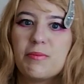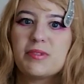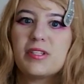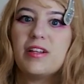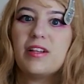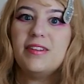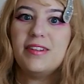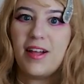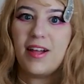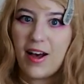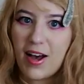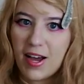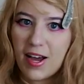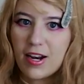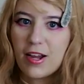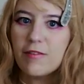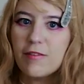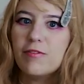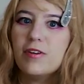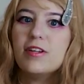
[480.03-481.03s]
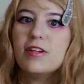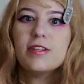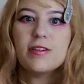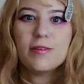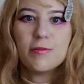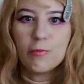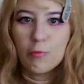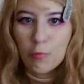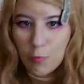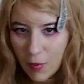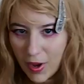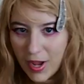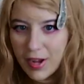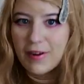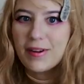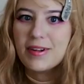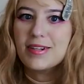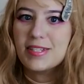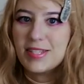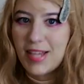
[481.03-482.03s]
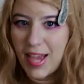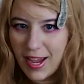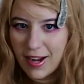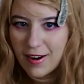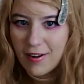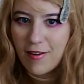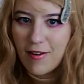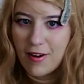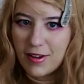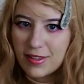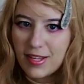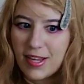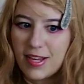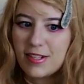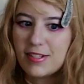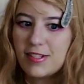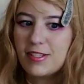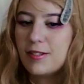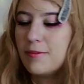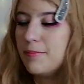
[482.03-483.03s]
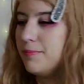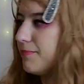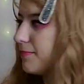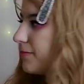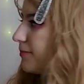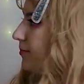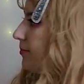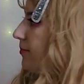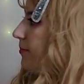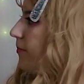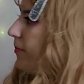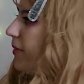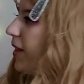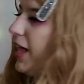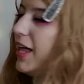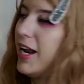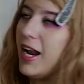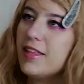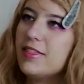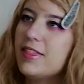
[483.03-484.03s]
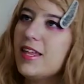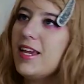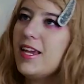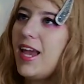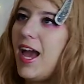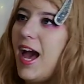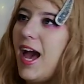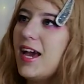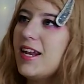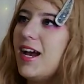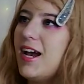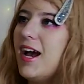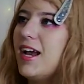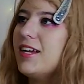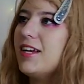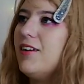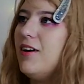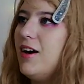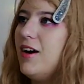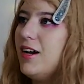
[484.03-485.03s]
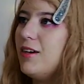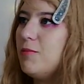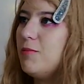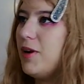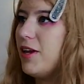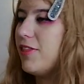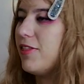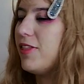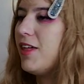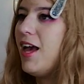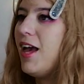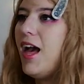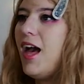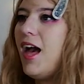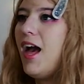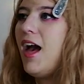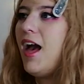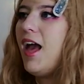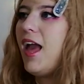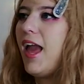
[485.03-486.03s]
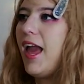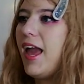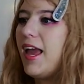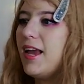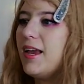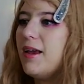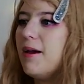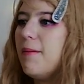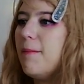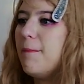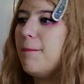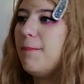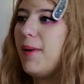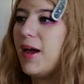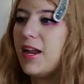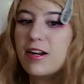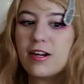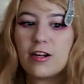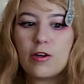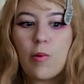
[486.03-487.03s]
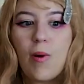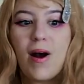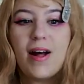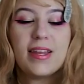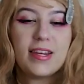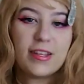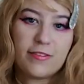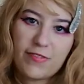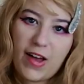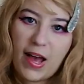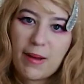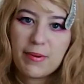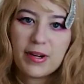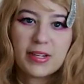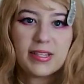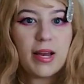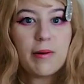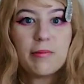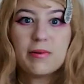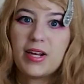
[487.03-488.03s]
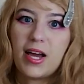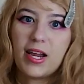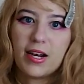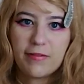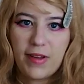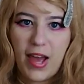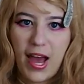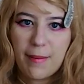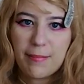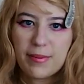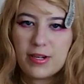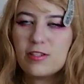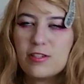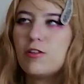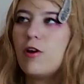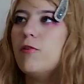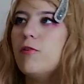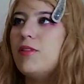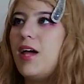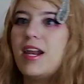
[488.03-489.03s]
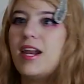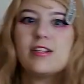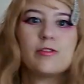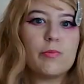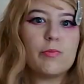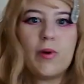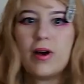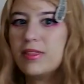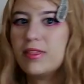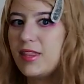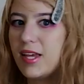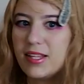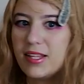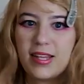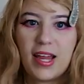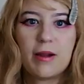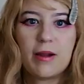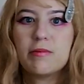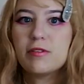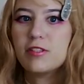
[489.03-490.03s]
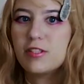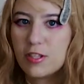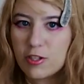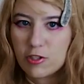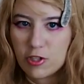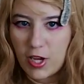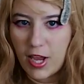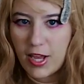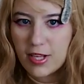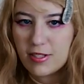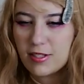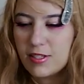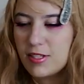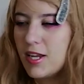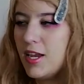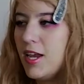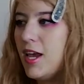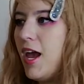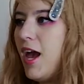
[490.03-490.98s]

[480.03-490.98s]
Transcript: was a lot of wear and tear on this. And I think had I gone with a better quality fabric, that would not have happened. So that is one thing that I will suggest.